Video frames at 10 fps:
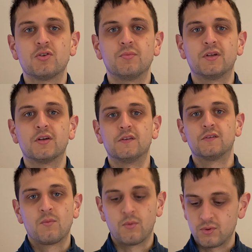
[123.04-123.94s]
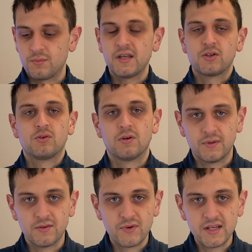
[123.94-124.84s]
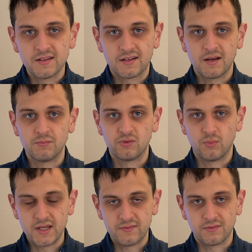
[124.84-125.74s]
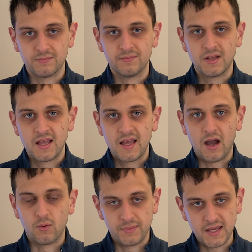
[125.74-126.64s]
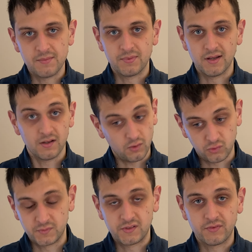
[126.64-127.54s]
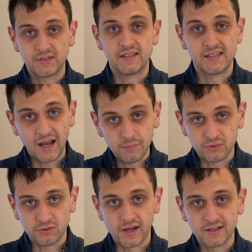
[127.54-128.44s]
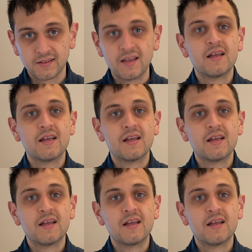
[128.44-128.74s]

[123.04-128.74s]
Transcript: because we want to make sure when the reader comes away from our paper, or specifically the abstract,